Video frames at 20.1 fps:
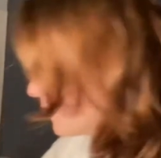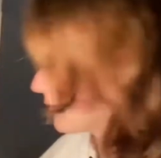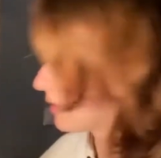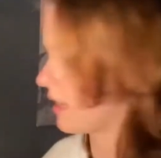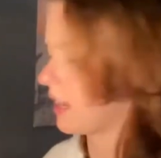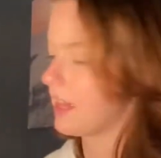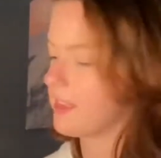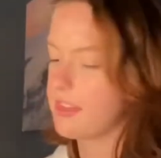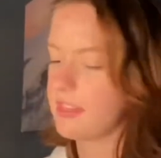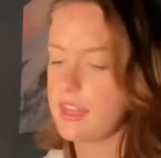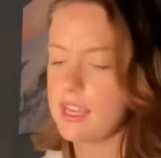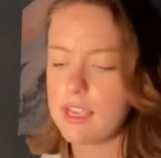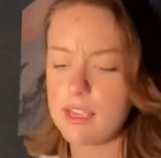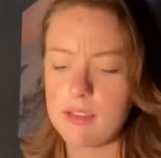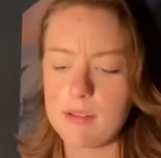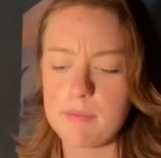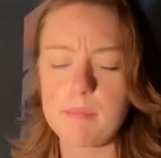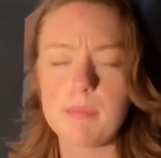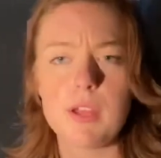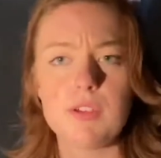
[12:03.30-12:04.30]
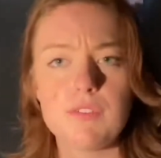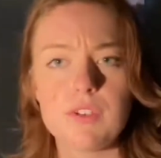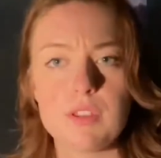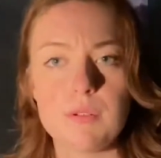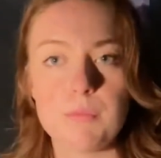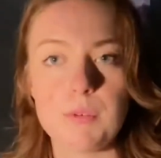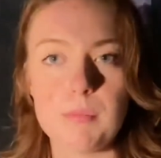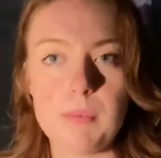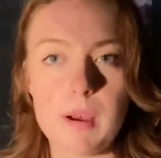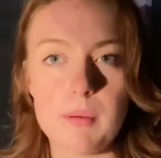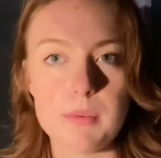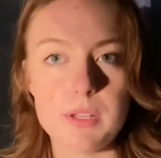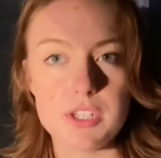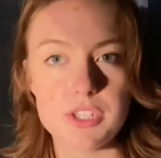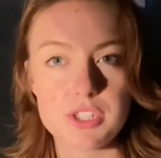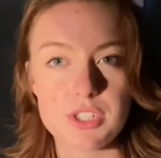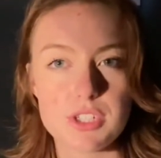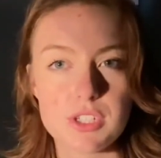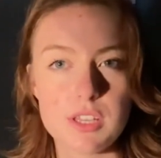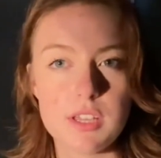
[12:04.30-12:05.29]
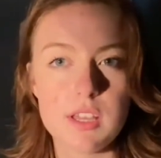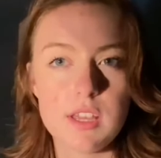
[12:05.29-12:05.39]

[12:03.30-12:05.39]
I think both of them were published